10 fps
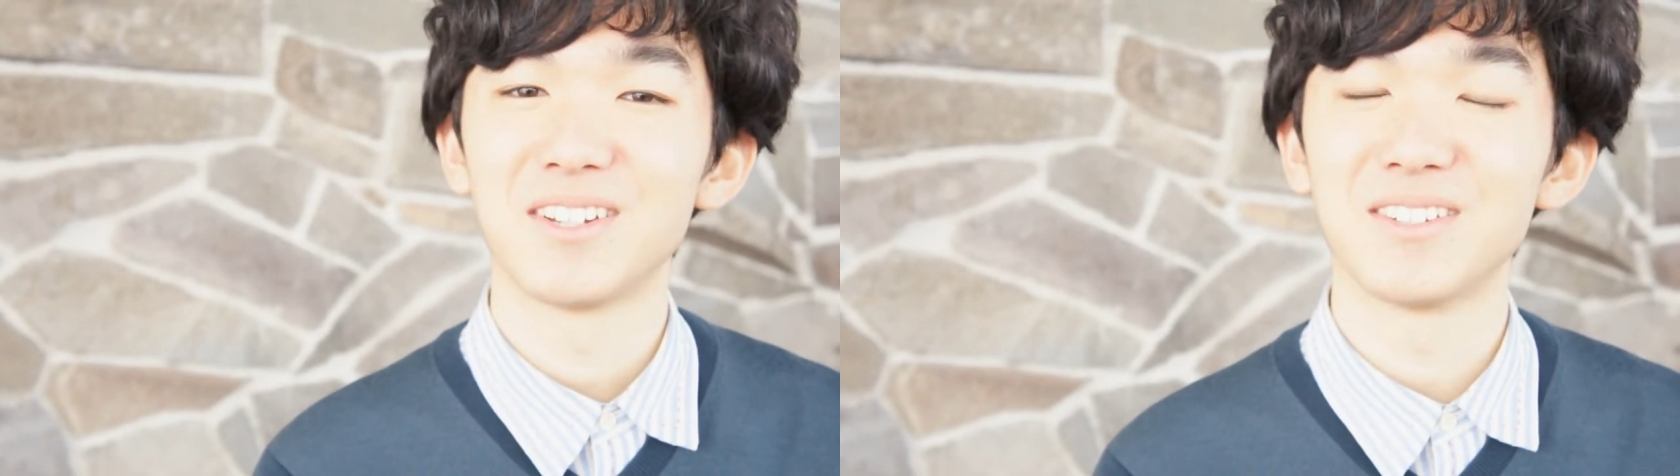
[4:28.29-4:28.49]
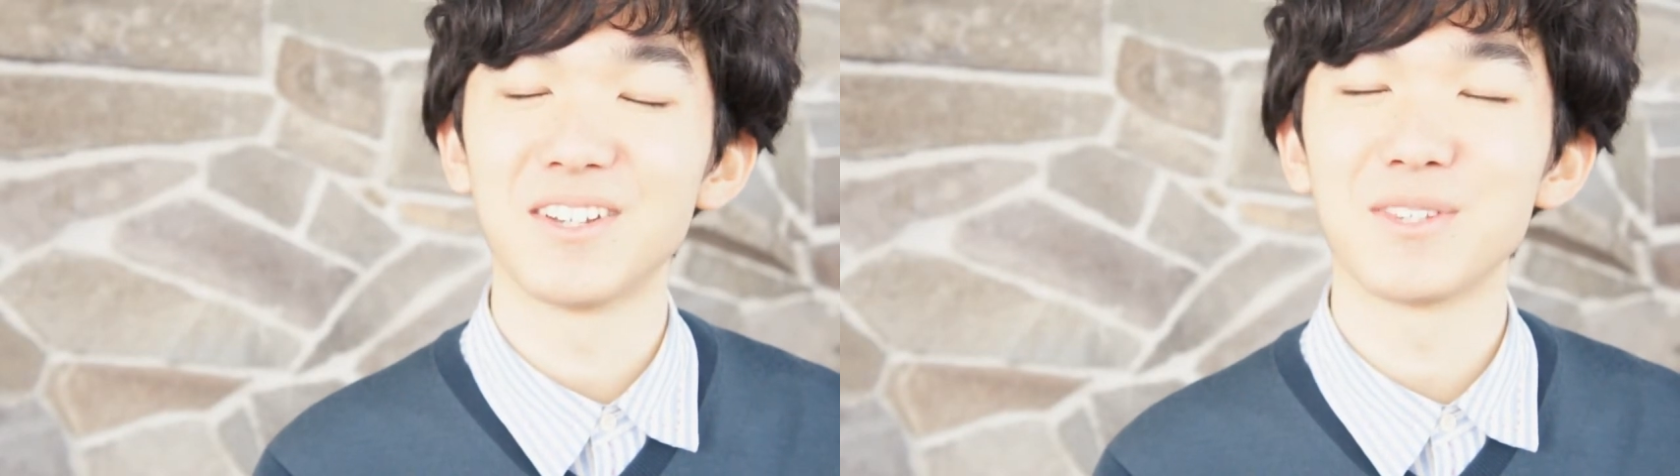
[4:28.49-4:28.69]

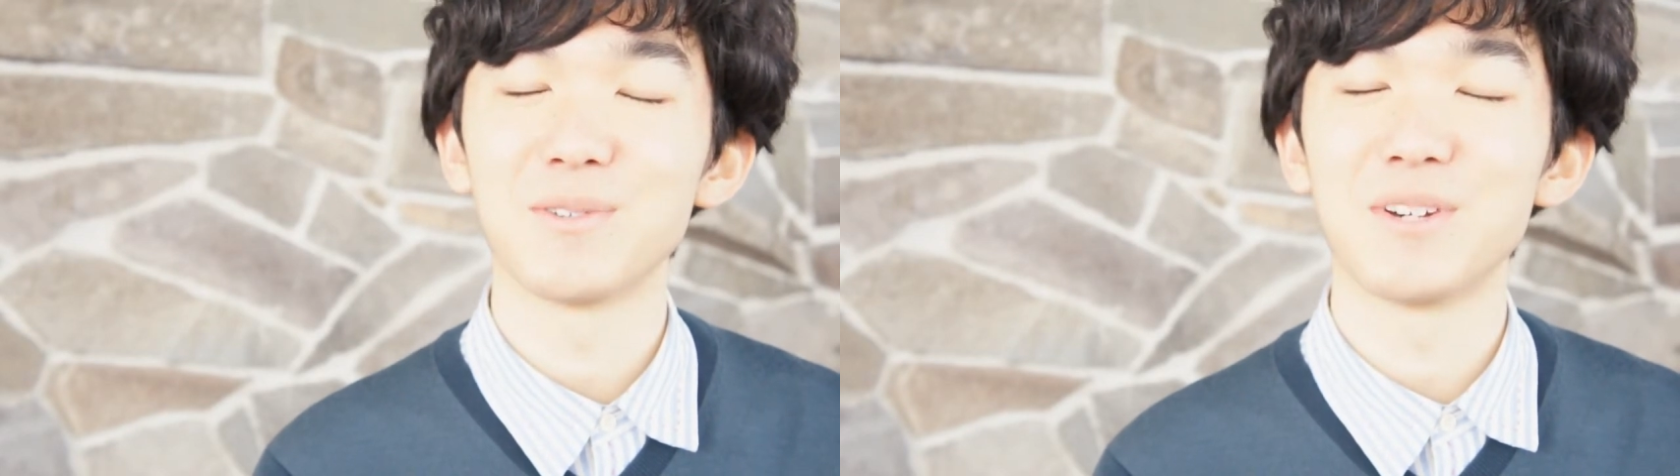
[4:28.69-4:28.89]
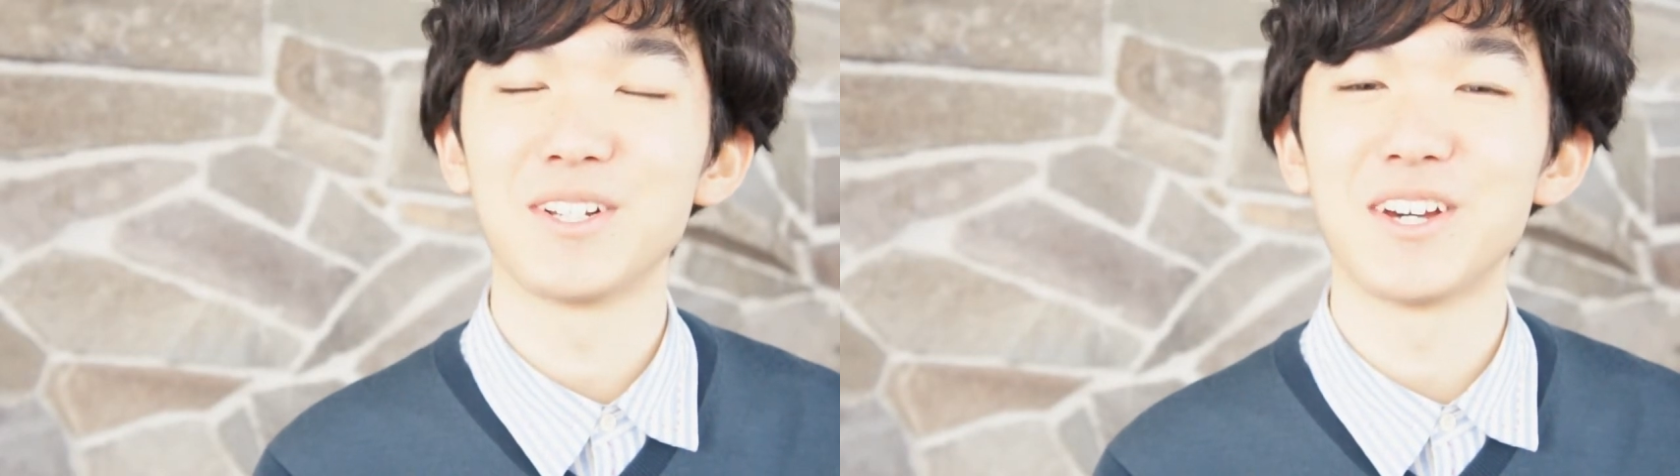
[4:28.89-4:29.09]

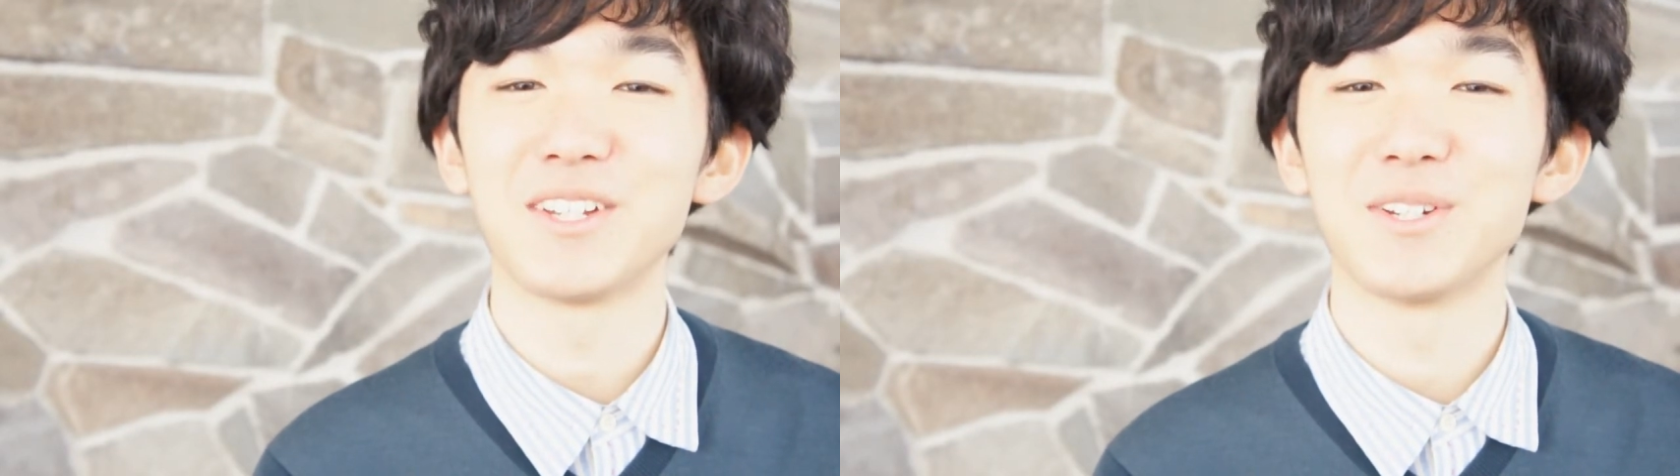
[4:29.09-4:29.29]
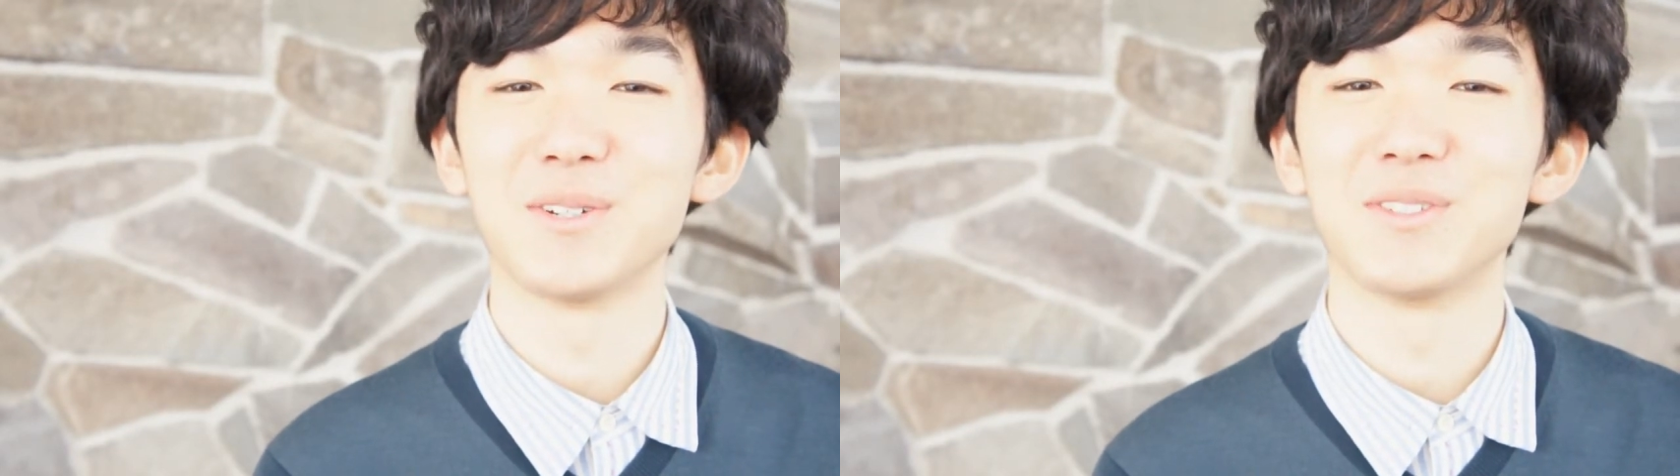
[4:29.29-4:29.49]
Another one
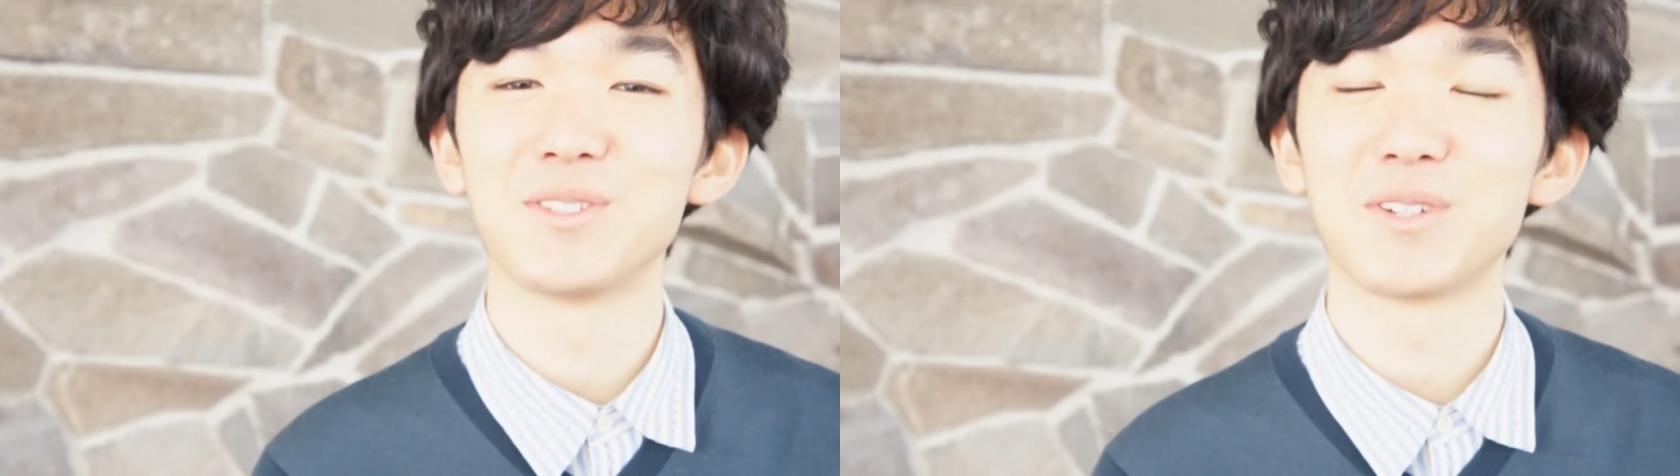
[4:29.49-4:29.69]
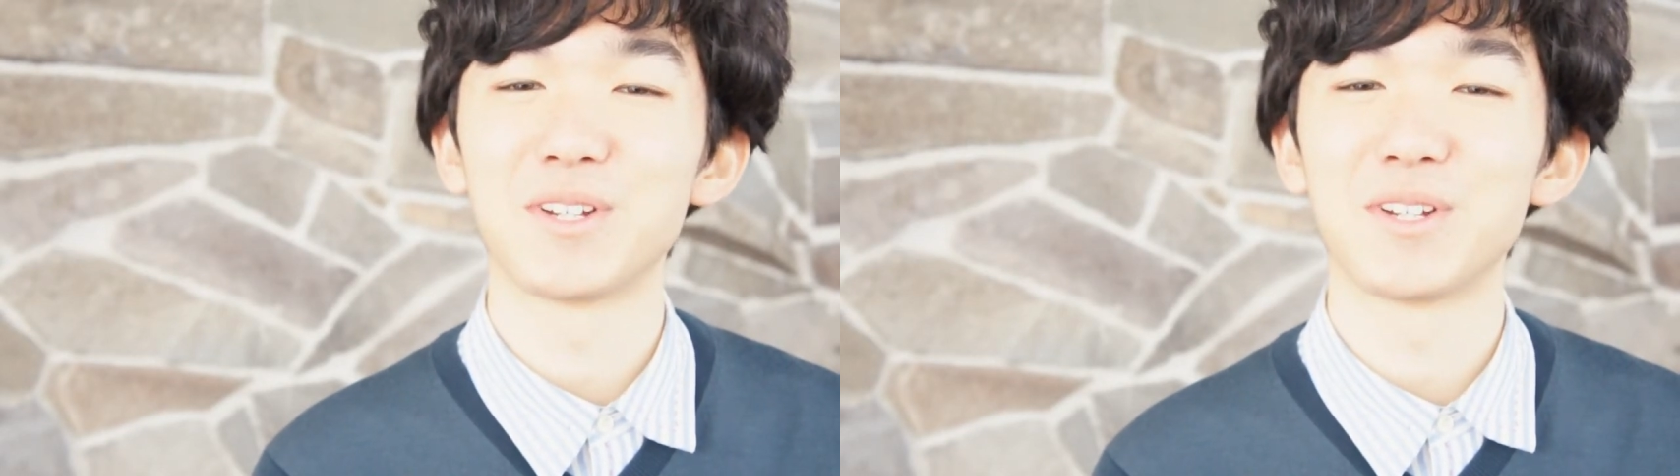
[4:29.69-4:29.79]
I know is